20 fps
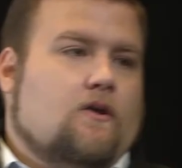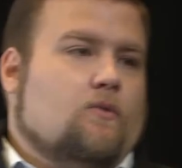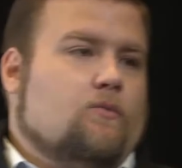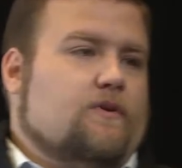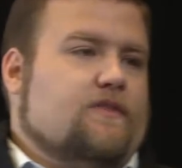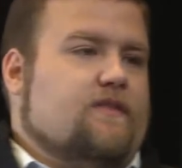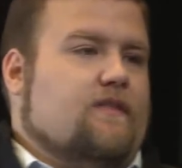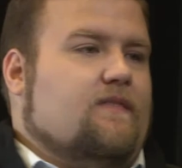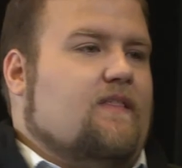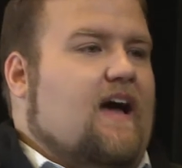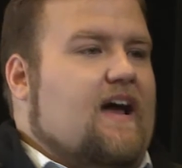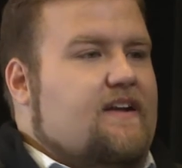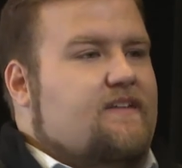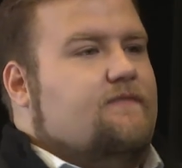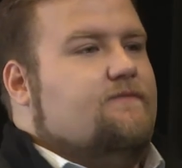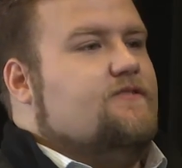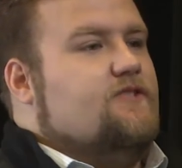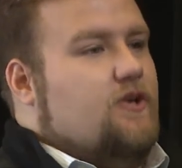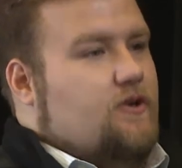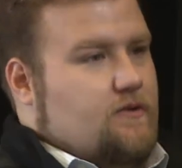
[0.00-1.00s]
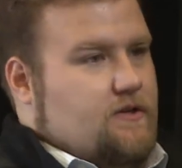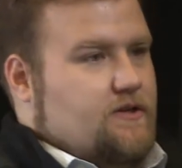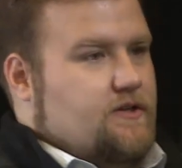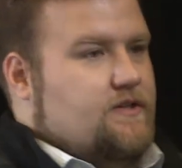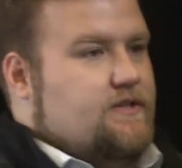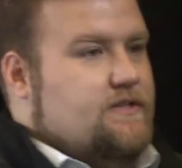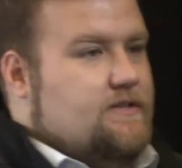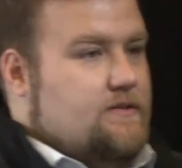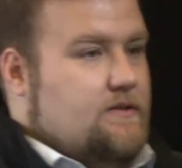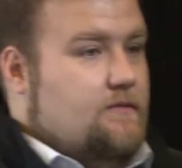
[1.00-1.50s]
with a lot of
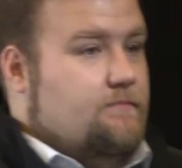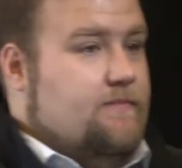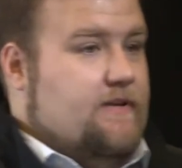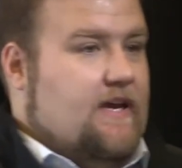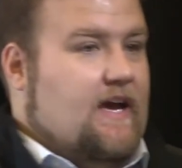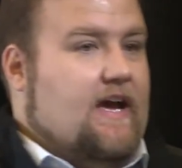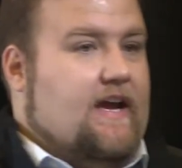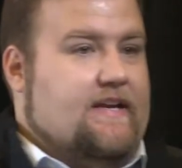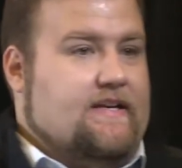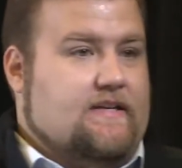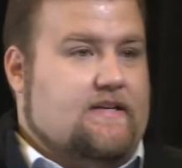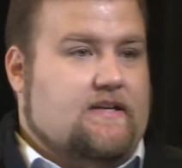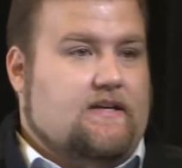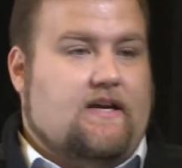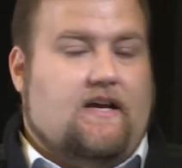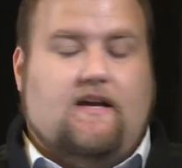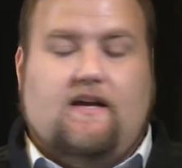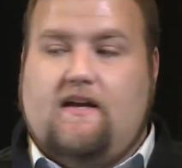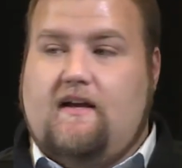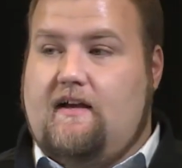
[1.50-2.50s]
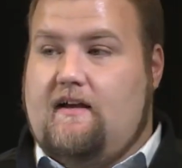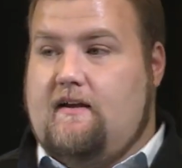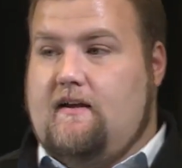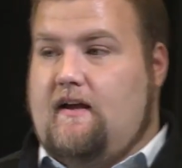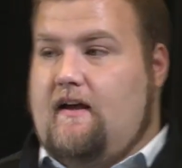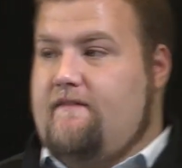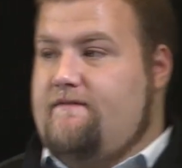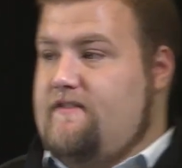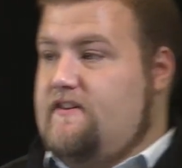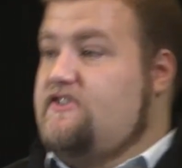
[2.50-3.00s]
donors behind
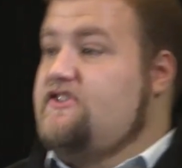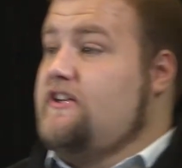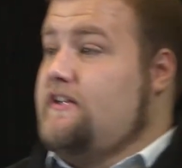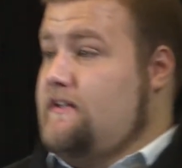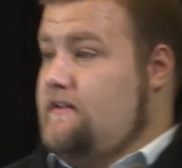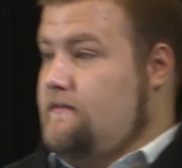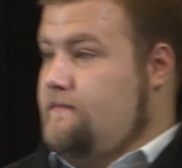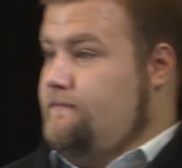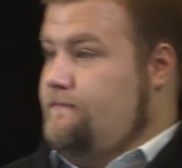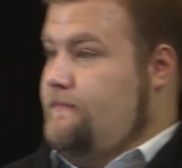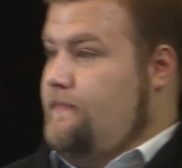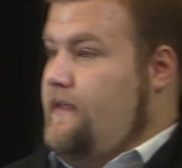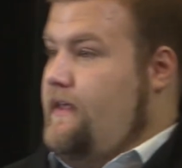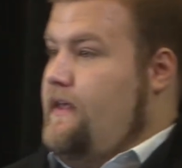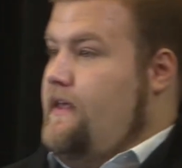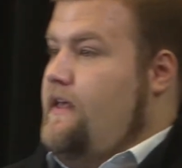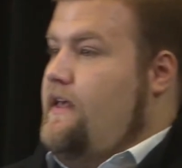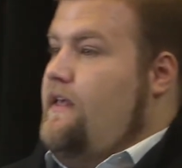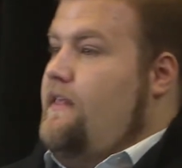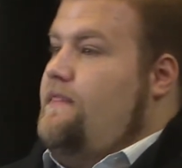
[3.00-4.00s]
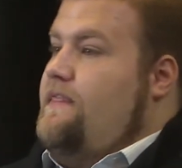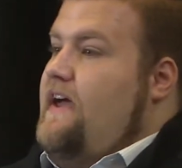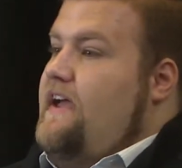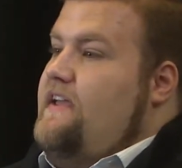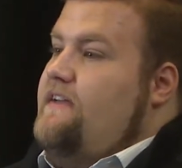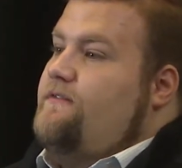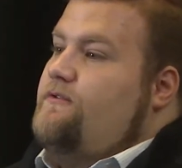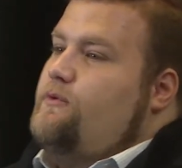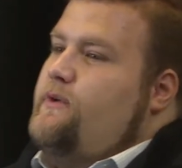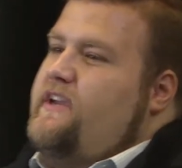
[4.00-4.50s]
a vision that
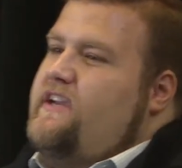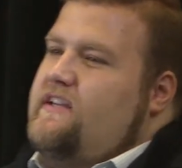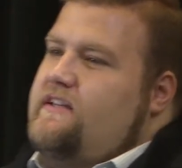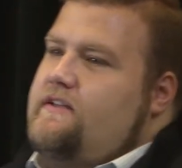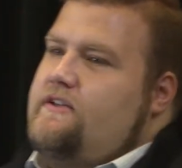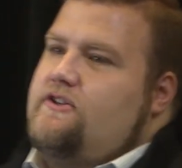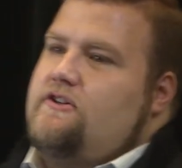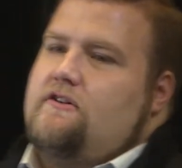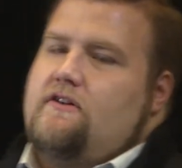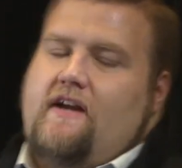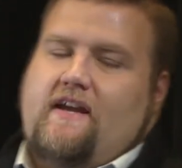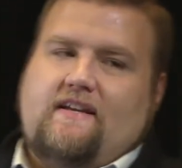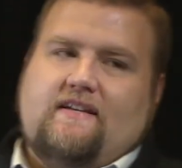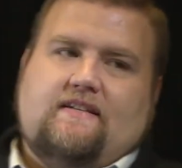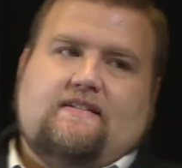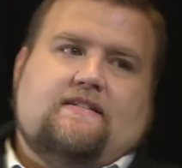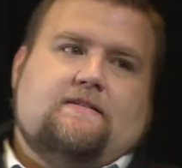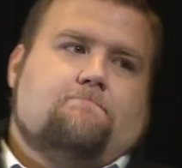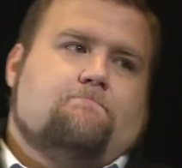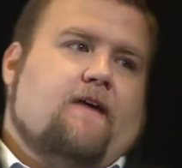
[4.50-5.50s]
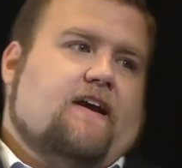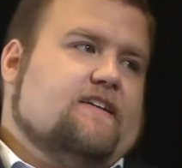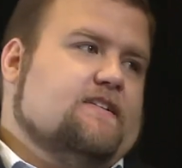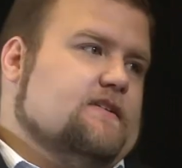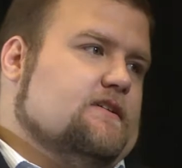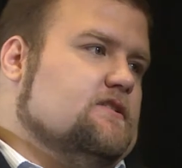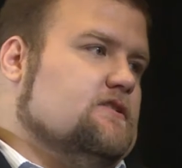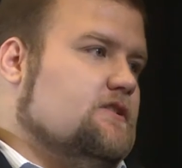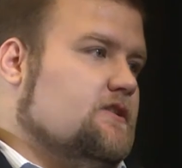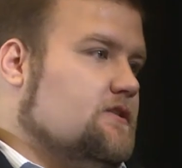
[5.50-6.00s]
if we could create
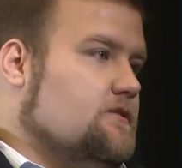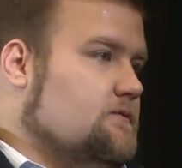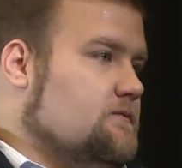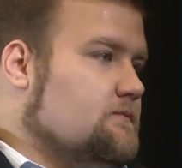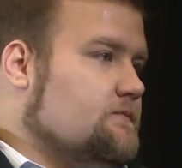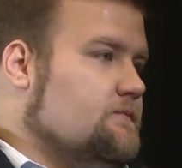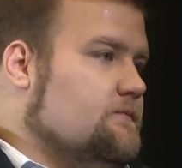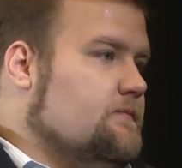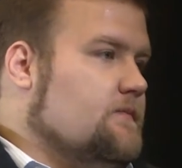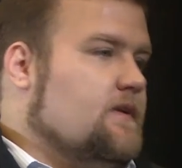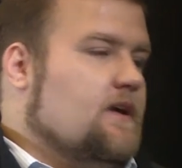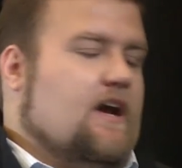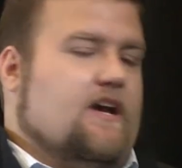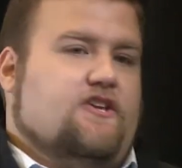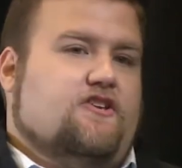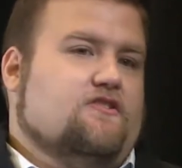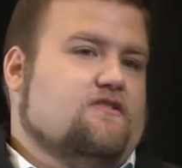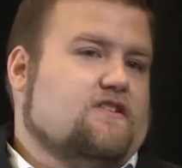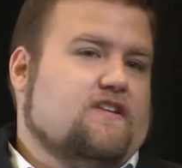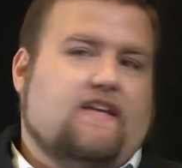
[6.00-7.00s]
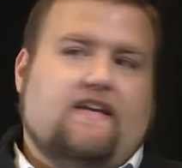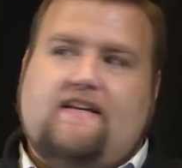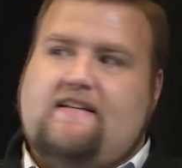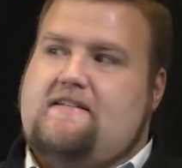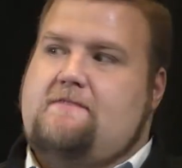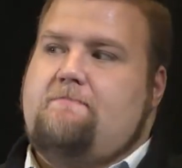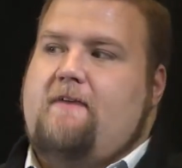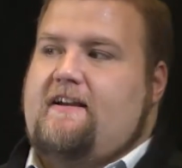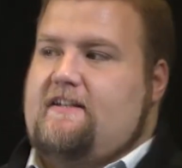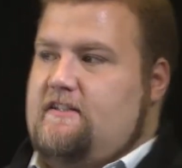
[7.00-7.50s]
spectacle, a unique
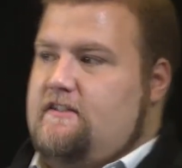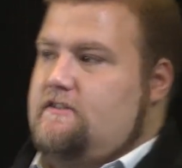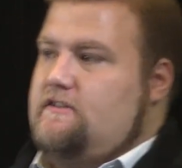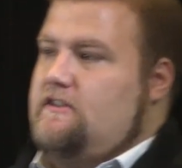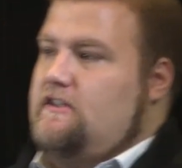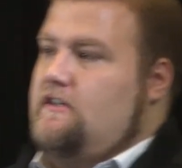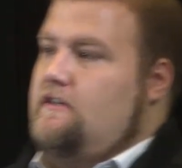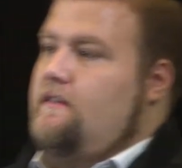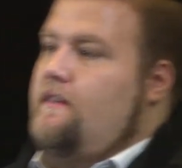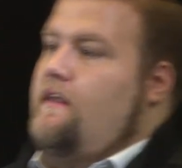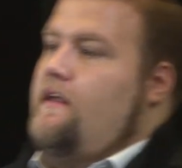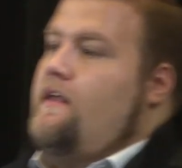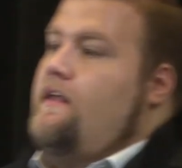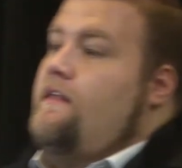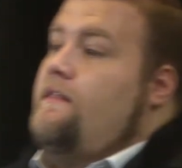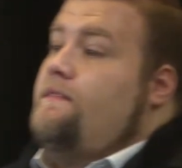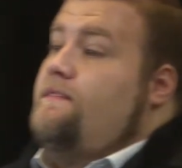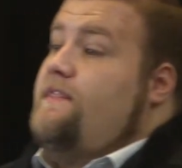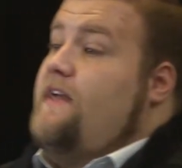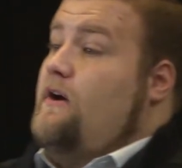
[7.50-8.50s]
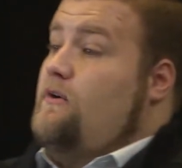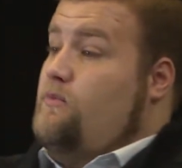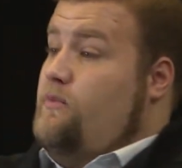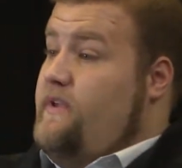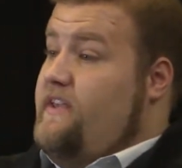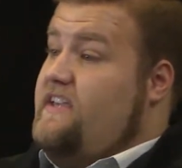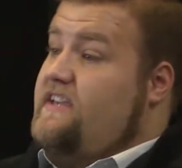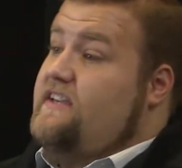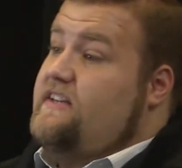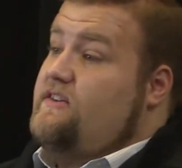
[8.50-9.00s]
spectacle, that
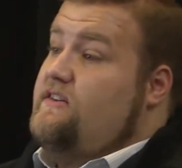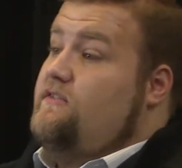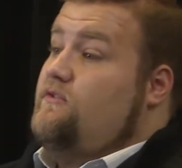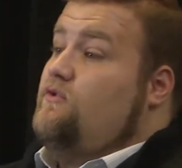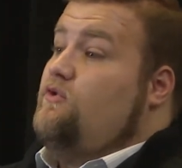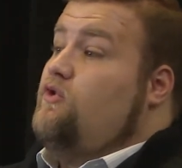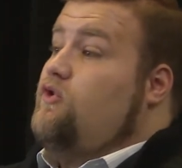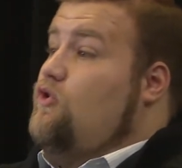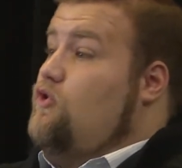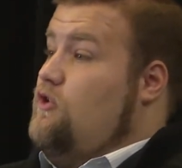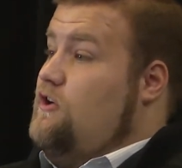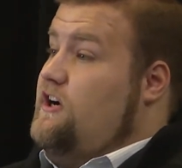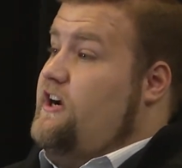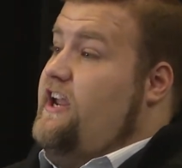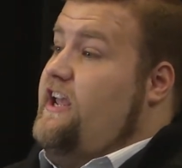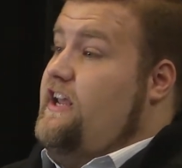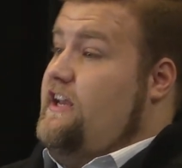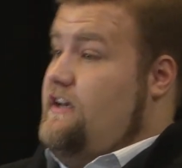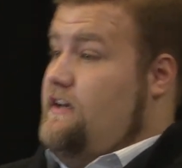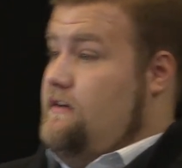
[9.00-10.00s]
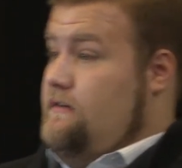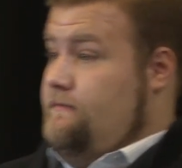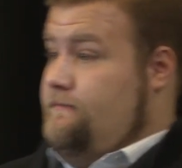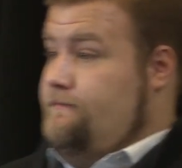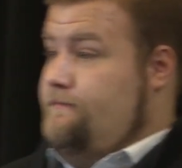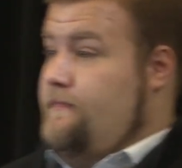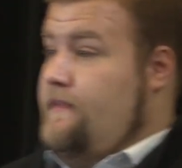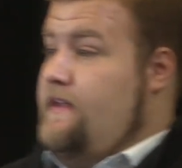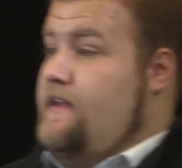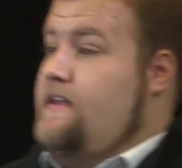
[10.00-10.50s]
we could lure in
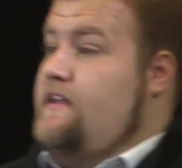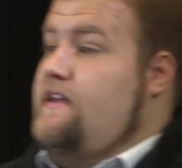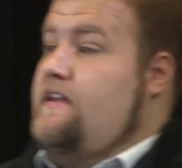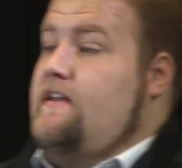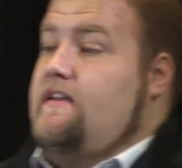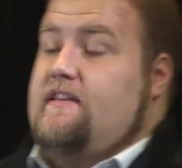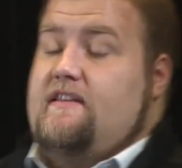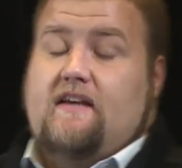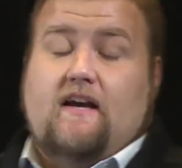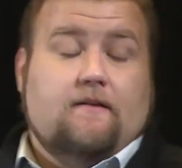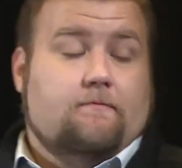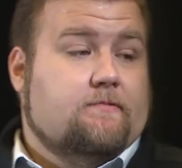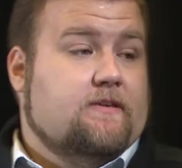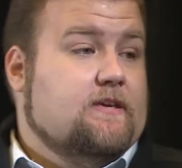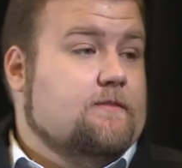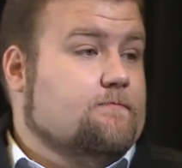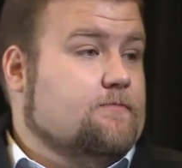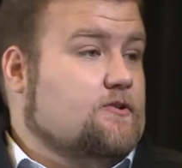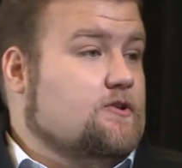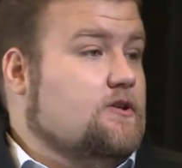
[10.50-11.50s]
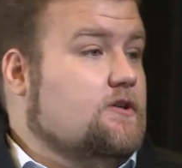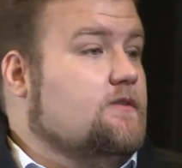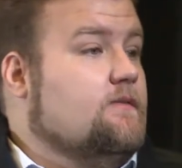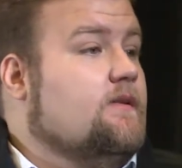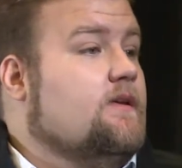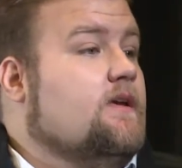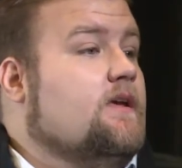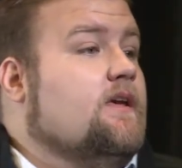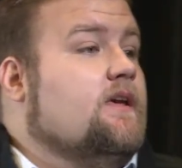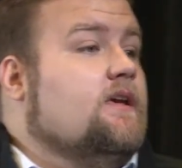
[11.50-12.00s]
young people
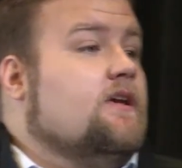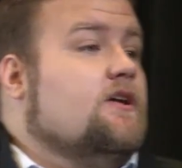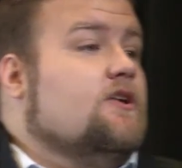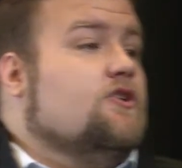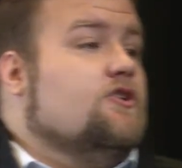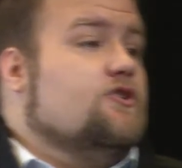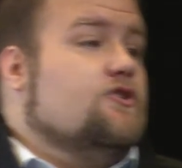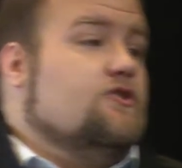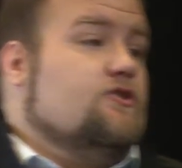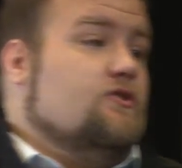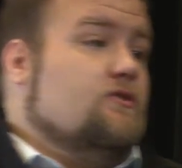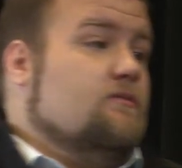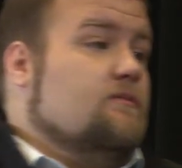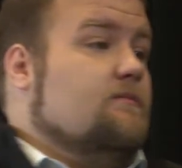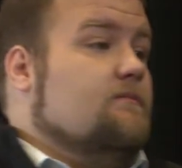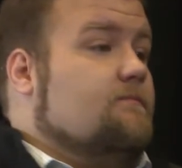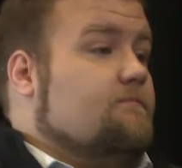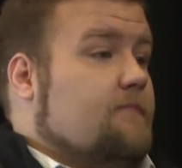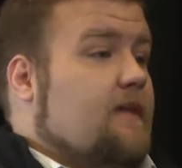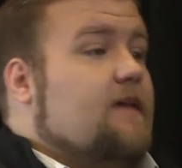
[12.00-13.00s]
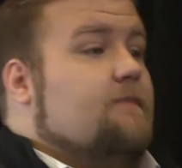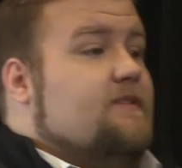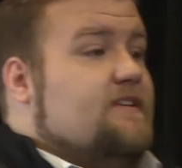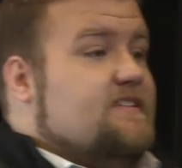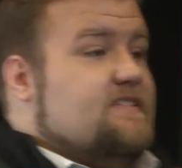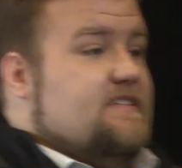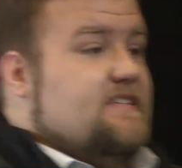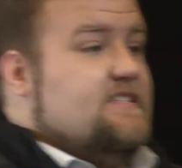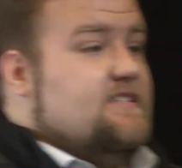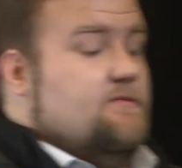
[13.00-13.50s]
who may be
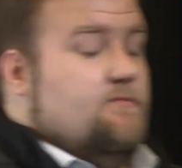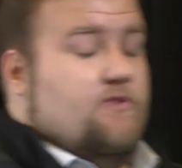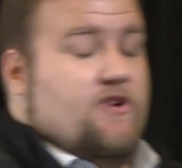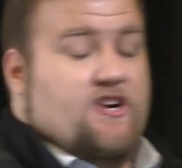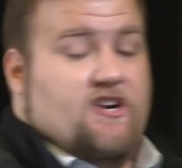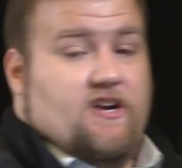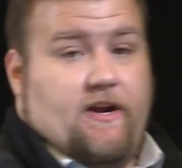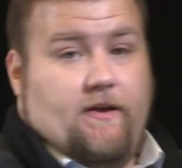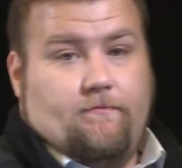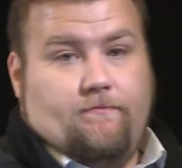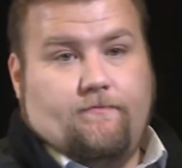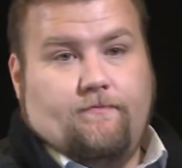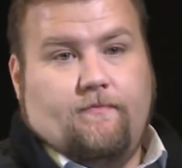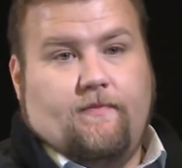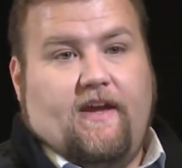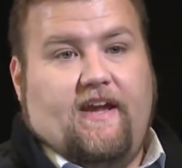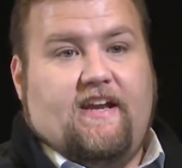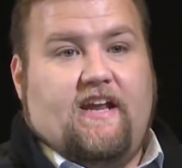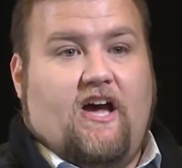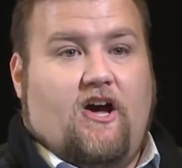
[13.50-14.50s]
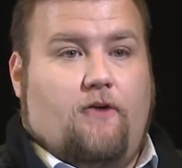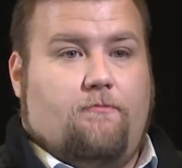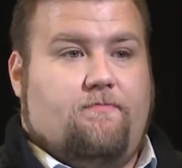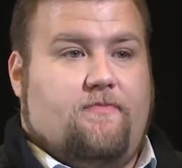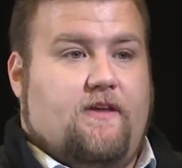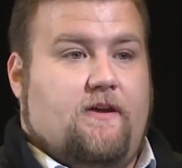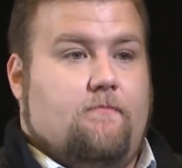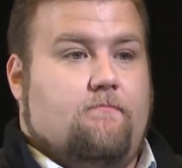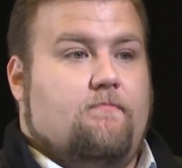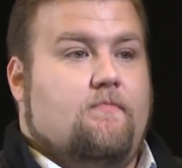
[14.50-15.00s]
system weary and help
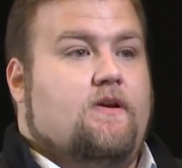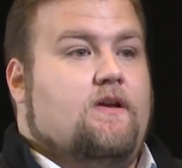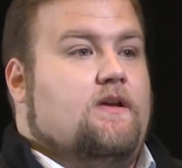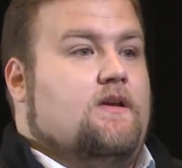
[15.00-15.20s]
them